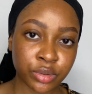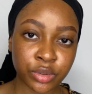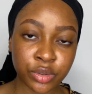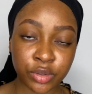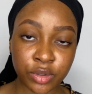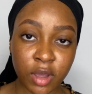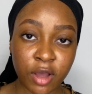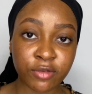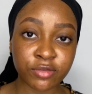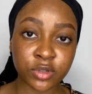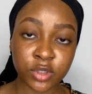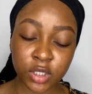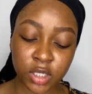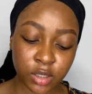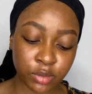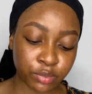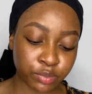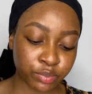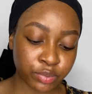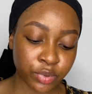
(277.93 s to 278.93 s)
you have to
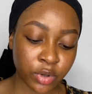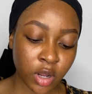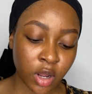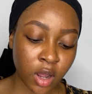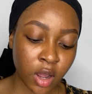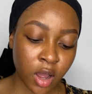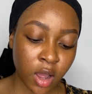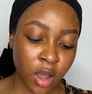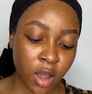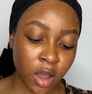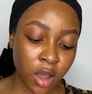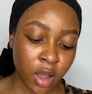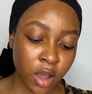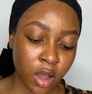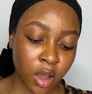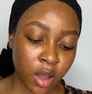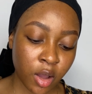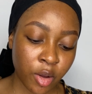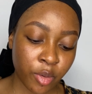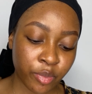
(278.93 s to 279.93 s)
keep
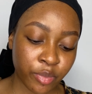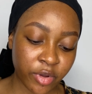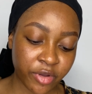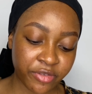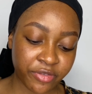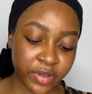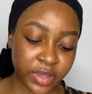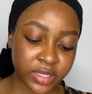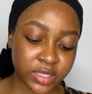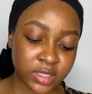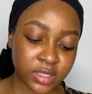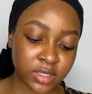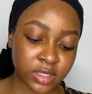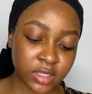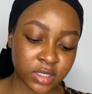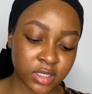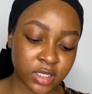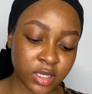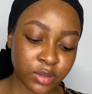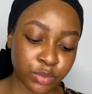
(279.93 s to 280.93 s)
perfecting
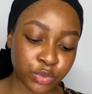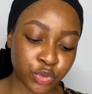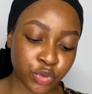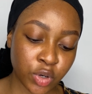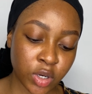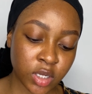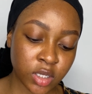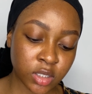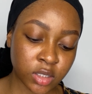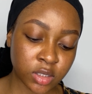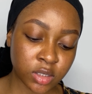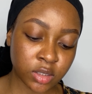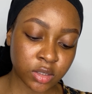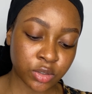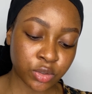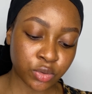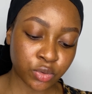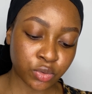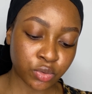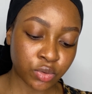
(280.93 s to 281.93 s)
it, keep drawing it
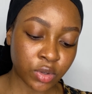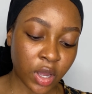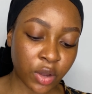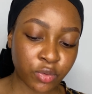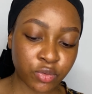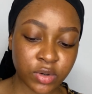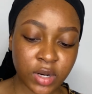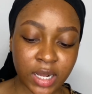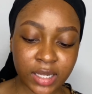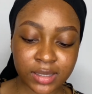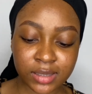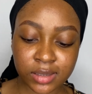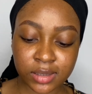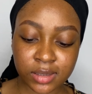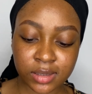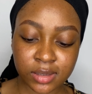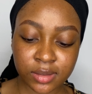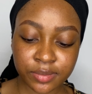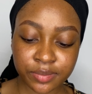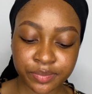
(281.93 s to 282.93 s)
till you are good at
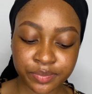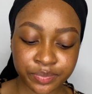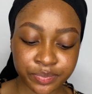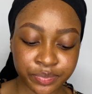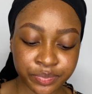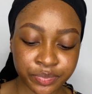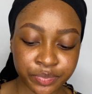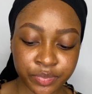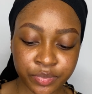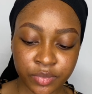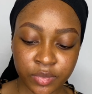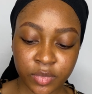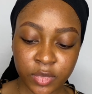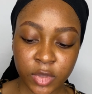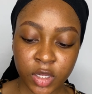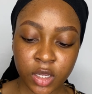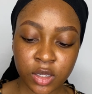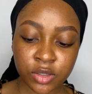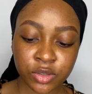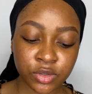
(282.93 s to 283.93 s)
it.
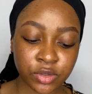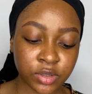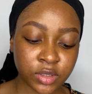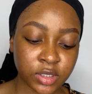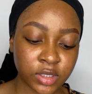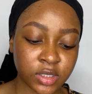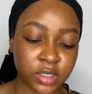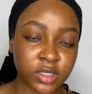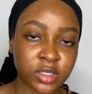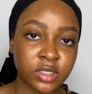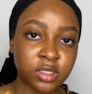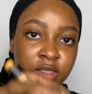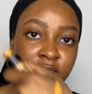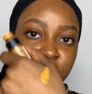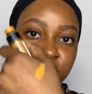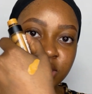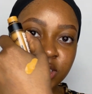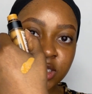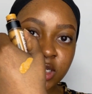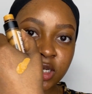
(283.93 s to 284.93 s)
So this is the
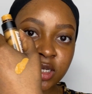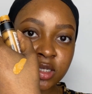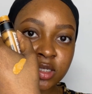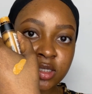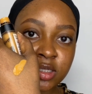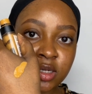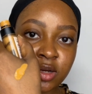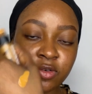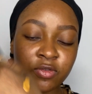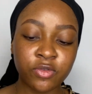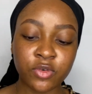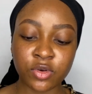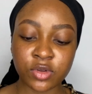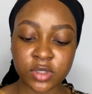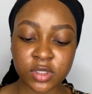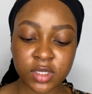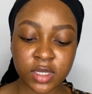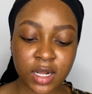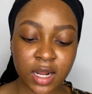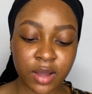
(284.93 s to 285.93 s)
shade of
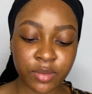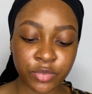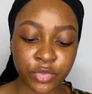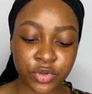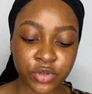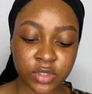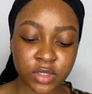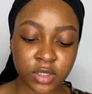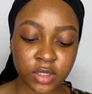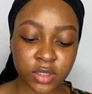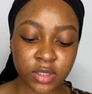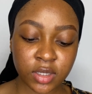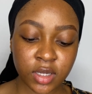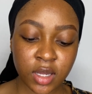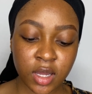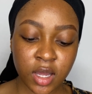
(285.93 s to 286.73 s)
concealer I'm using.